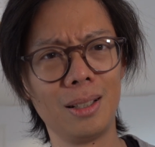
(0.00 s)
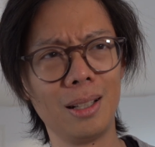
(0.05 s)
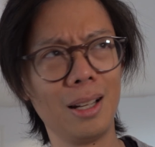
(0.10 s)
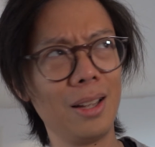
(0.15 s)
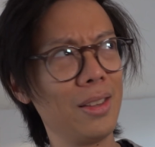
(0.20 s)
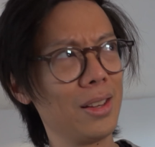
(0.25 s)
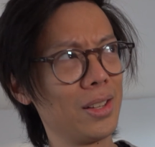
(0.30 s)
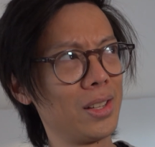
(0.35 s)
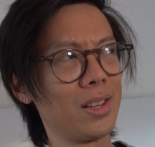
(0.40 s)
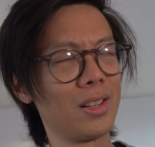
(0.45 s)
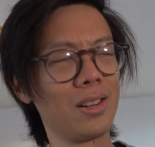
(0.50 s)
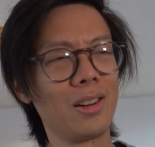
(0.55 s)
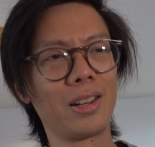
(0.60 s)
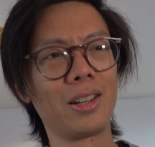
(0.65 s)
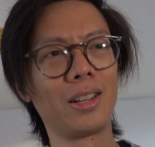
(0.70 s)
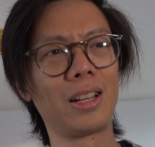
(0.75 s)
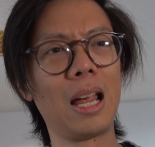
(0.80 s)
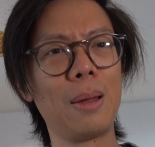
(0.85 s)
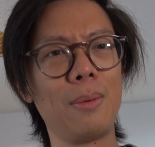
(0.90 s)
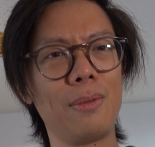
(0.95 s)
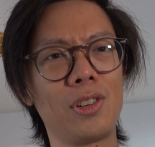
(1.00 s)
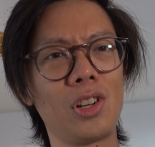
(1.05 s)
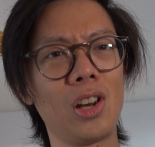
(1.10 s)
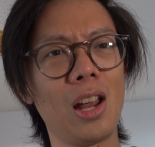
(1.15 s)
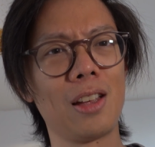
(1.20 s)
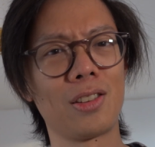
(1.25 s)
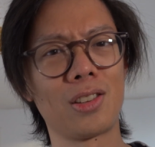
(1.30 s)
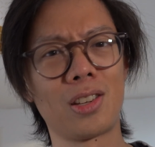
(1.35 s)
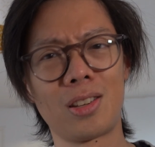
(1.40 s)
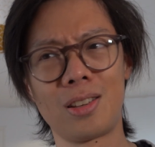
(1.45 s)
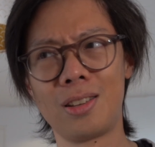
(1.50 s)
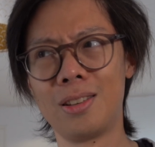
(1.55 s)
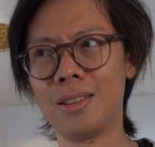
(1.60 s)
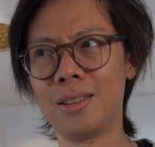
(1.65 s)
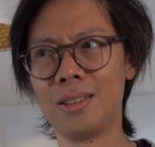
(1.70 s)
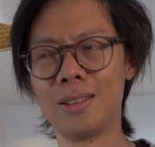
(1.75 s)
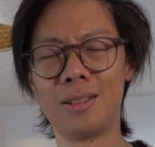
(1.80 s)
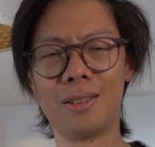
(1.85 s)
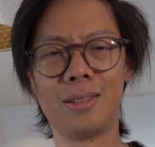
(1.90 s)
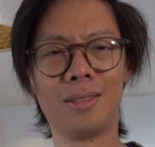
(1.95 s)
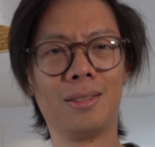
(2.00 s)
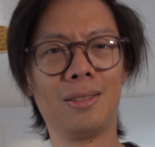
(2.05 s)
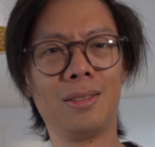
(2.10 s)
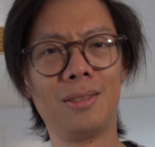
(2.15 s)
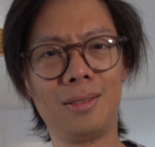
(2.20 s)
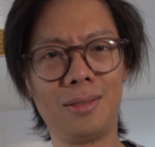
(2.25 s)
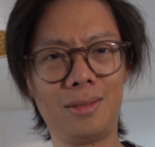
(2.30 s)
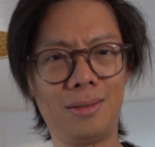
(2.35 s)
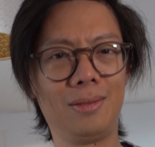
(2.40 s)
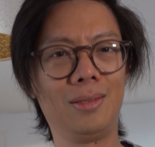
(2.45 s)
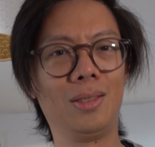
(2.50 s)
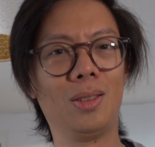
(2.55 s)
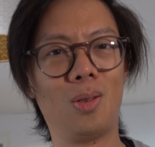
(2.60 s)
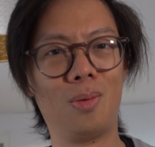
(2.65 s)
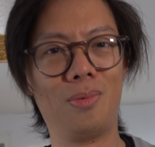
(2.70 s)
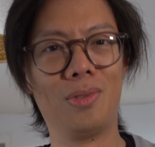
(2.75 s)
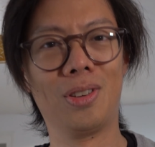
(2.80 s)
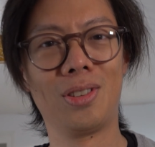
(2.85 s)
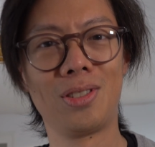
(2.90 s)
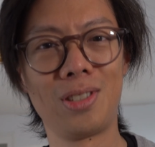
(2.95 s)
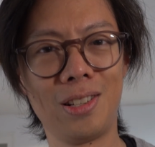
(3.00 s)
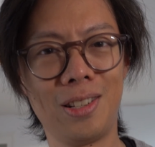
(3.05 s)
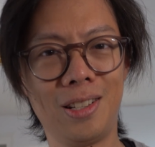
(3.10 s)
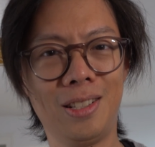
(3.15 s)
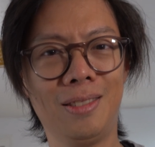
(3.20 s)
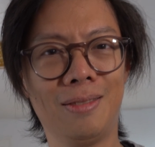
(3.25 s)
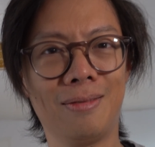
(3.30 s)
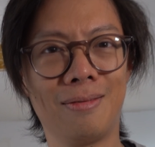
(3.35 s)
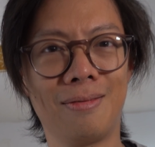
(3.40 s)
And this is like a game of chess. Obviously.